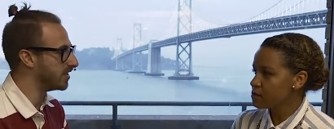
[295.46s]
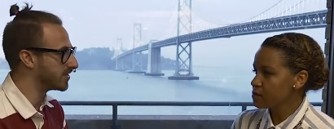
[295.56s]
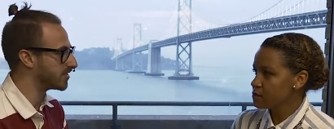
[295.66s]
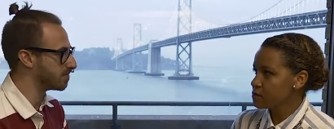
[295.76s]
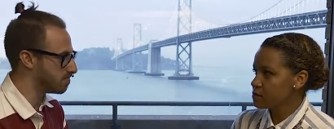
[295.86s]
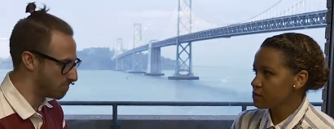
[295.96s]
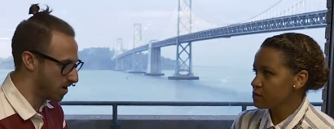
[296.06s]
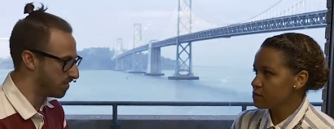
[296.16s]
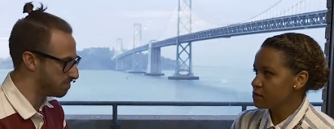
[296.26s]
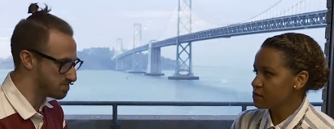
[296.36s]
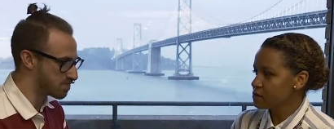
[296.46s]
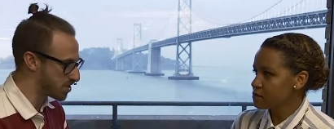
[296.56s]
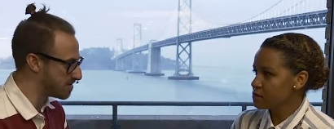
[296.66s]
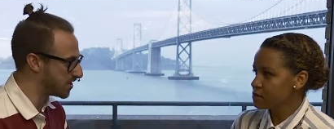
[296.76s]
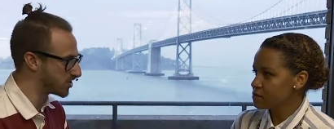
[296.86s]
Speaker 1: That's
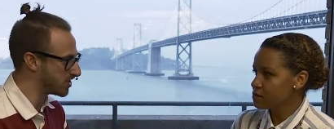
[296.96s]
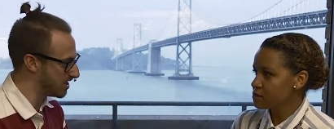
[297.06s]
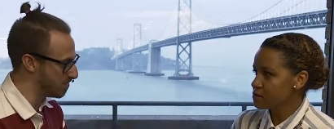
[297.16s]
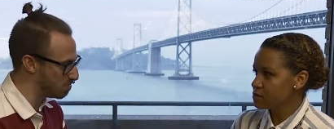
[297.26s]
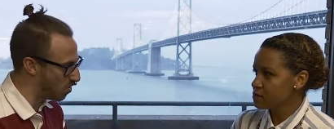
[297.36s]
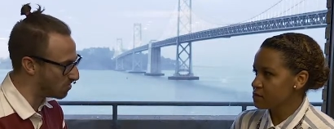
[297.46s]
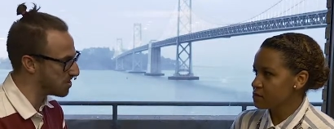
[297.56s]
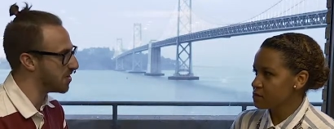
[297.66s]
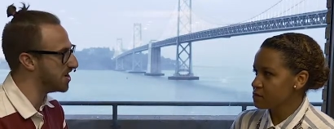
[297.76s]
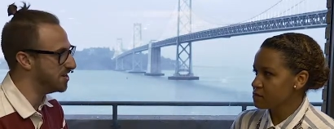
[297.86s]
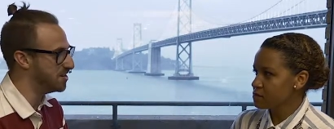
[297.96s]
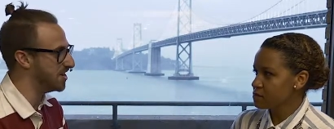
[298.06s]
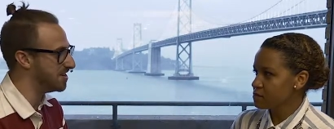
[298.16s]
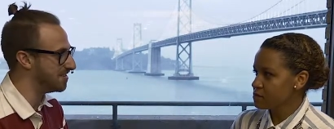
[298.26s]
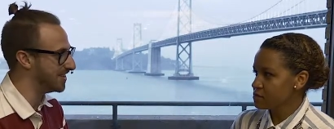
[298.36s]
pretty much the only way to do
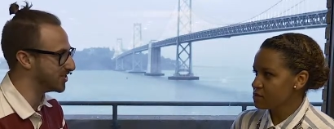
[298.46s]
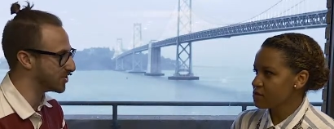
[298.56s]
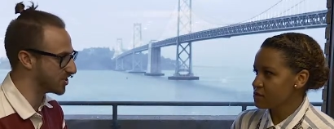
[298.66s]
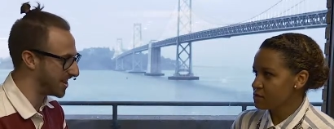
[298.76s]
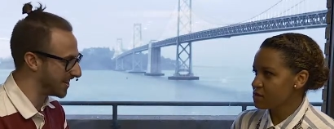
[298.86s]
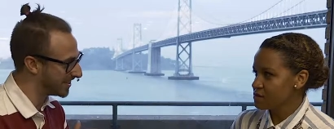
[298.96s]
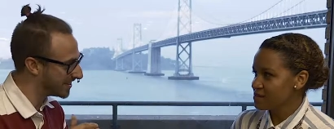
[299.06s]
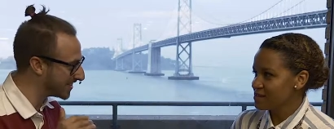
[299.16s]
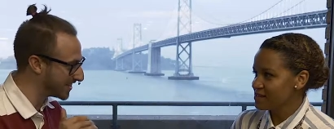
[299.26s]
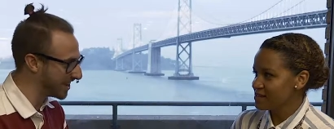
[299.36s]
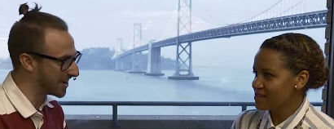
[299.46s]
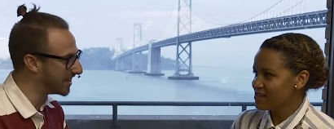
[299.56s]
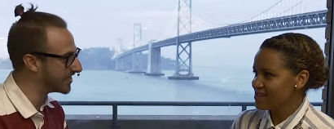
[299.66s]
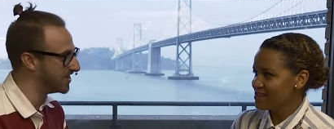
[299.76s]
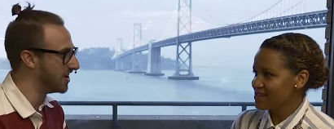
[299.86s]
it is just getting getting
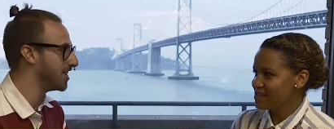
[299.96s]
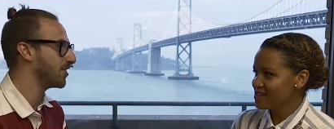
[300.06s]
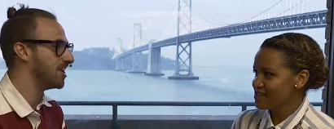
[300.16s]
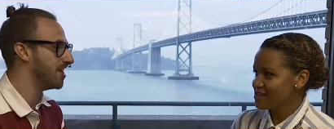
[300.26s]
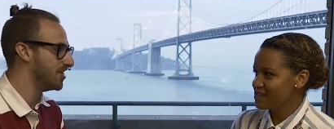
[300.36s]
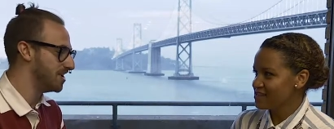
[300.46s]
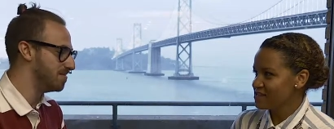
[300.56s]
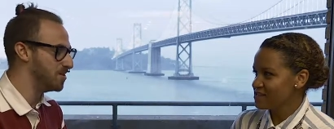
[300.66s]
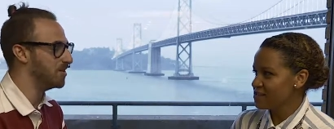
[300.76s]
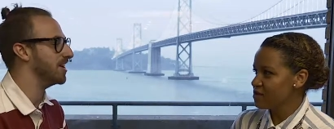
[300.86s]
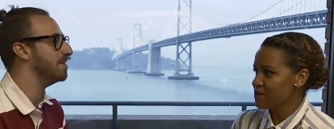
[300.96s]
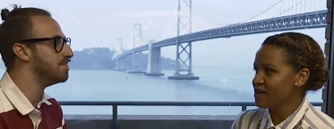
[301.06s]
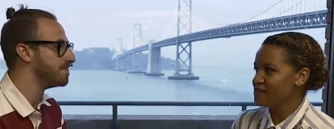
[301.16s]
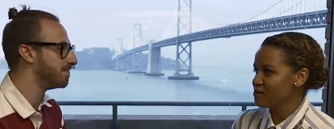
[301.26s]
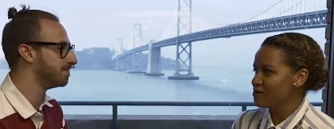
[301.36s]
into the nitty gritty of it and doing it. Get your
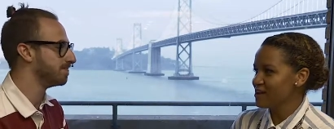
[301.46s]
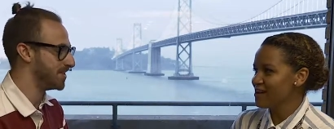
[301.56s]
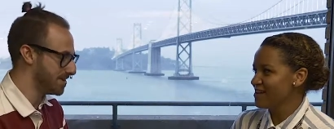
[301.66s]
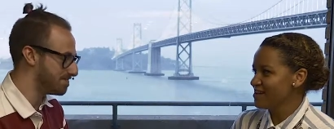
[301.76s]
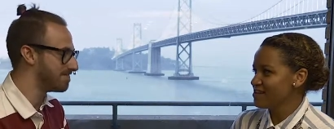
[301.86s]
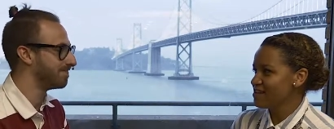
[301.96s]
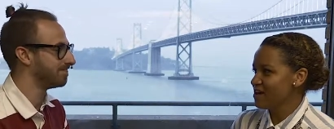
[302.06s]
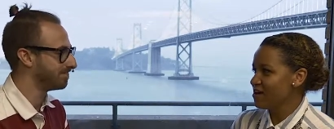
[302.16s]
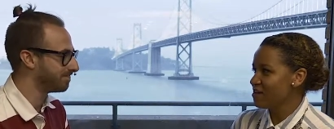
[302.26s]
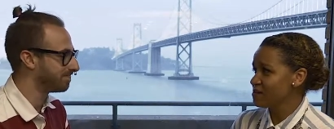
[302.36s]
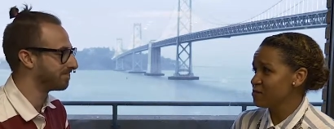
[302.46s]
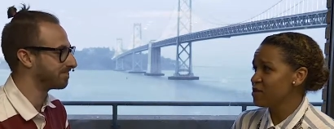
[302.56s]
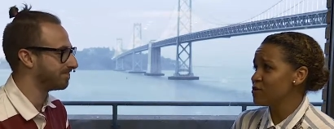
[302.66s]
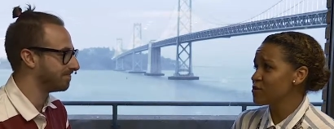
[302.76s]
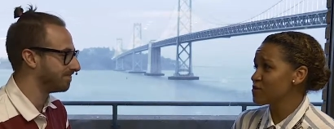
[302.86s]
hands
Speaker 2: dirty. Yep. Yeah, awesome.
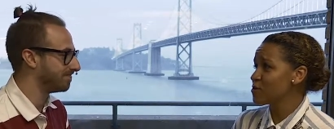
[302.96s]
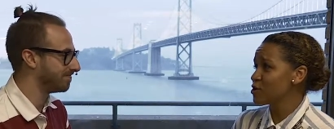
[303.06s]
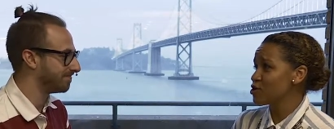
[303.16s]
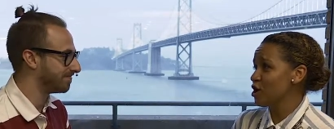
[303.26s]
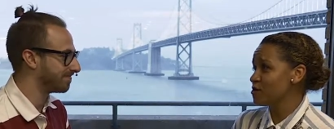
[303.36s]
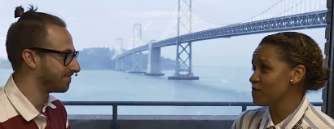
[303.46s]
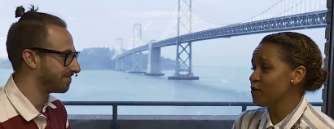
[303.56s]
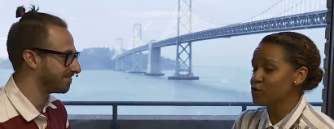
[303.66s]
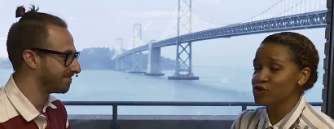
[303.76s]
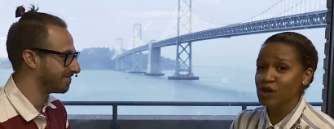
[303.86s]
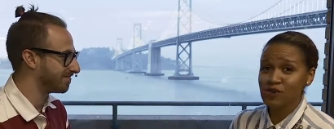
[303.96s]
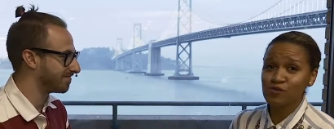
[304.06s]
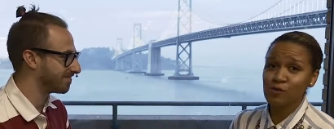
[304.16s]
Thank you so much, John. Follow John on